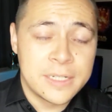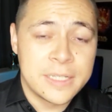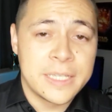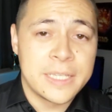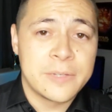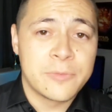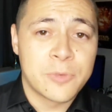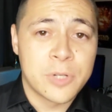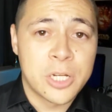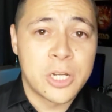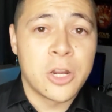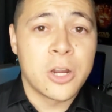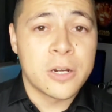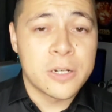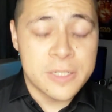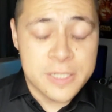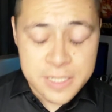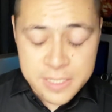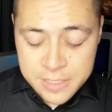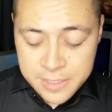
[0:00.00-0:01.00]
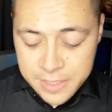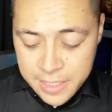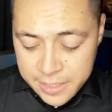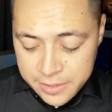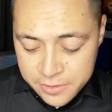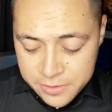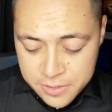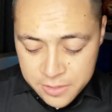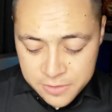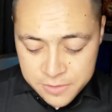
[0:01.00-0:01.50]
In regards to that,
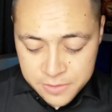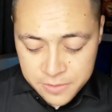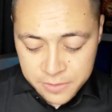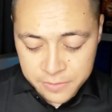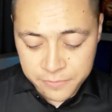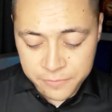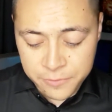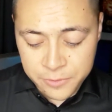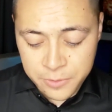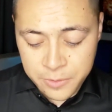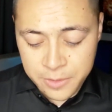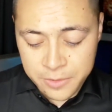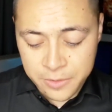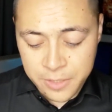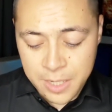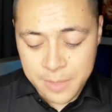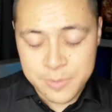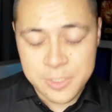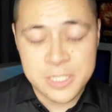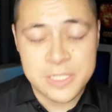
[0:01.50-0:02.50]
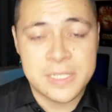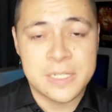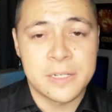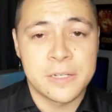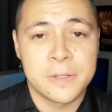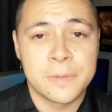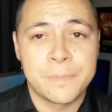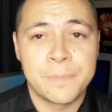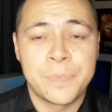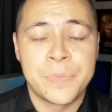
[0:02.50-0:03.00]
there's also a few other options
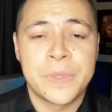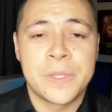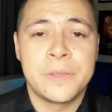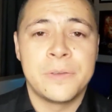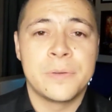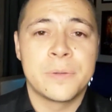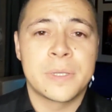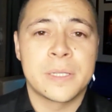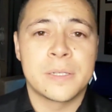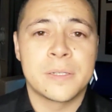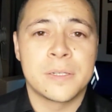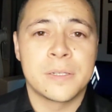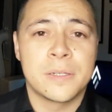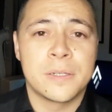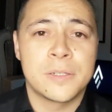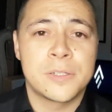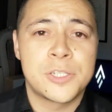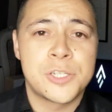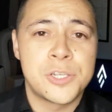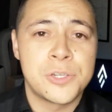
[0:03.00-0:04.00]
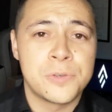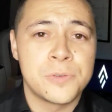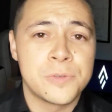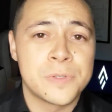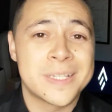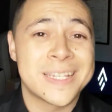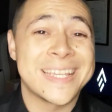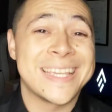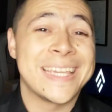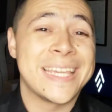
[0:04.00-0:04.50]
here. You can
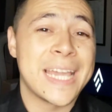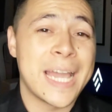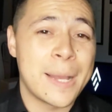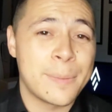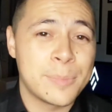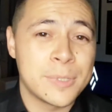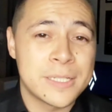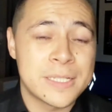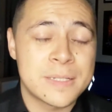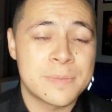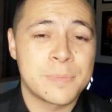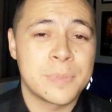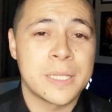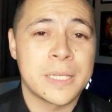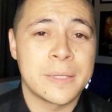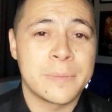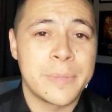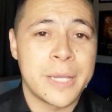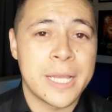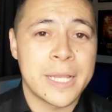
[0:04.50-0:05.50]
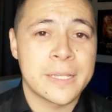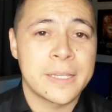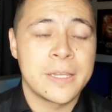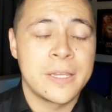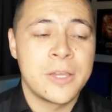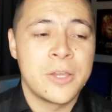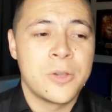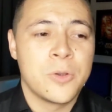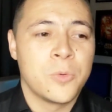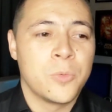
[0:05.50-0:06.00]
choose gapless playback,
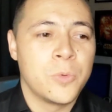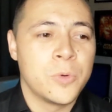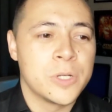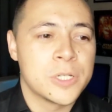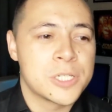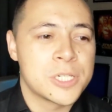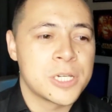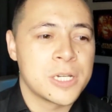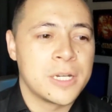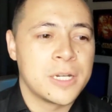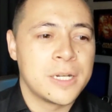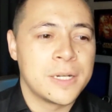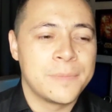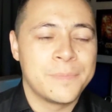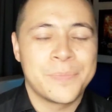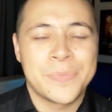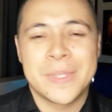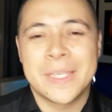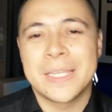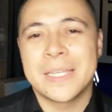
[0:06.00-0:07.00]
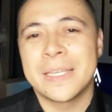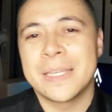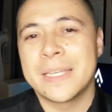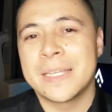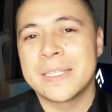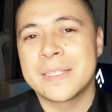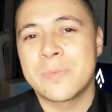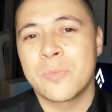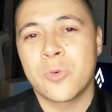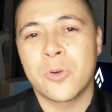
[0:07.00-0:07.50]
which
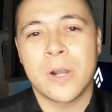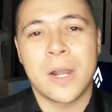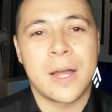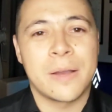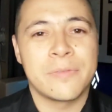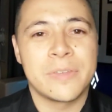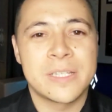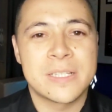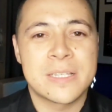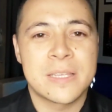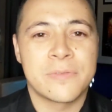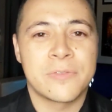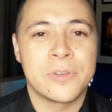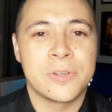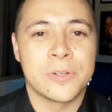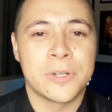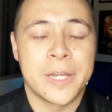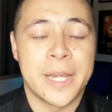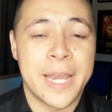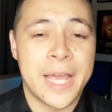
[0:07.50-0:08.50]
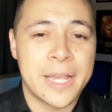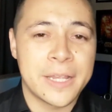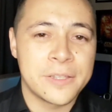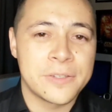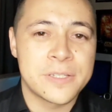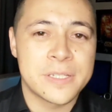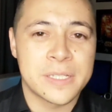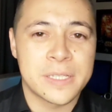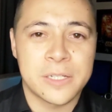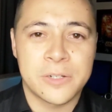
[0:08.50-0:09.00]
is more obvious if you're not
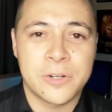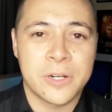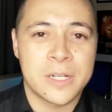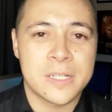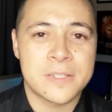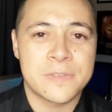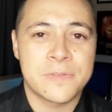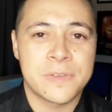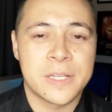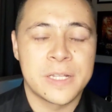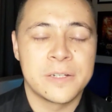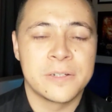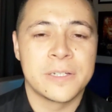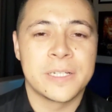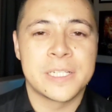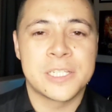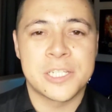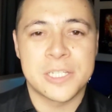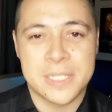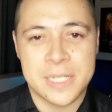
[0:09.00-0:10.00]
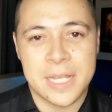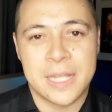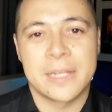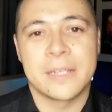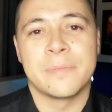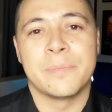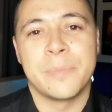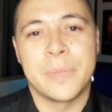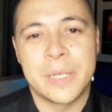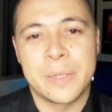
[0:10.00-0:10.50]
using the crossfader. It just kind
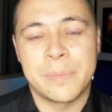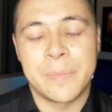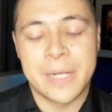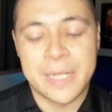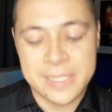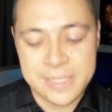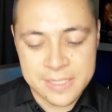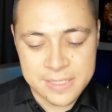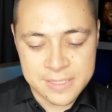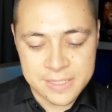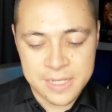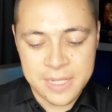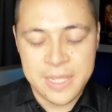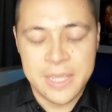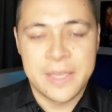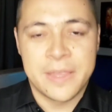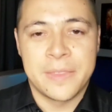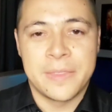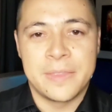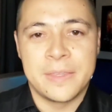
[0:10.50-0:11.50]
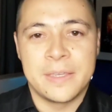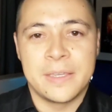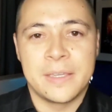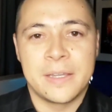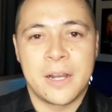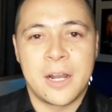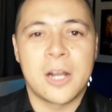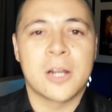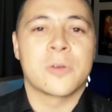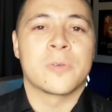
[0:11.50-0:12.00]
of minimizes the
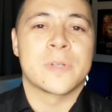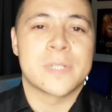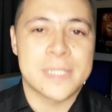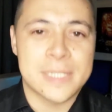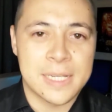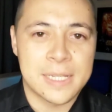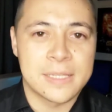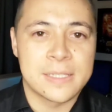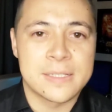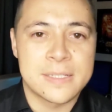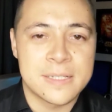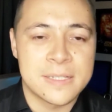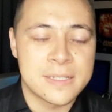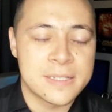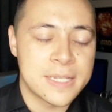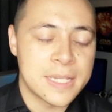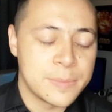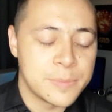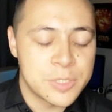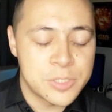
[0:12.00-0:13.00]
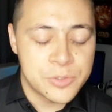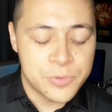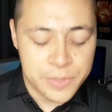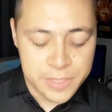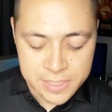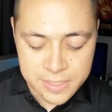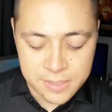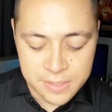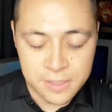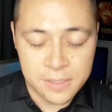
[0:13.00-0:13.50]
awkward silences in between
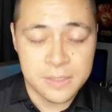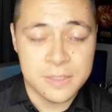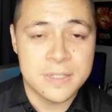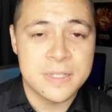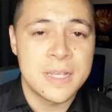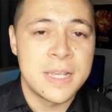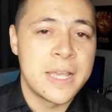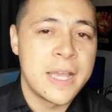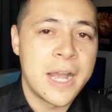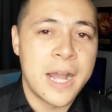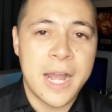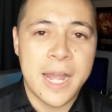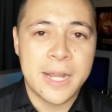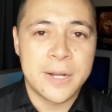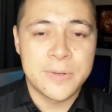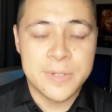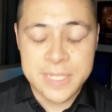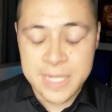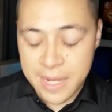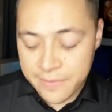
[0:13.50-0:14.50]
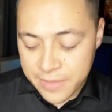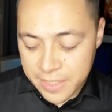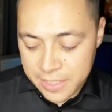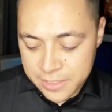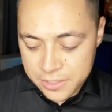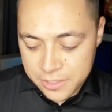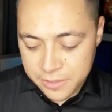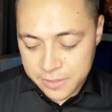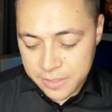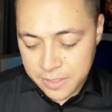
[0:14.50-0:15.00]
songs. I always have that
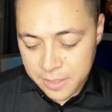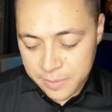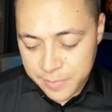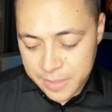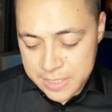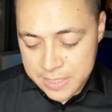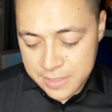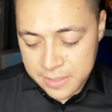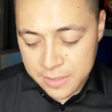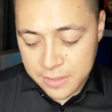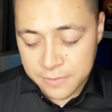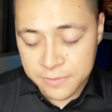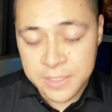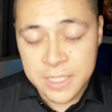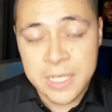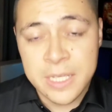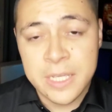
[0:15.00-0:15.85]
turned on myself.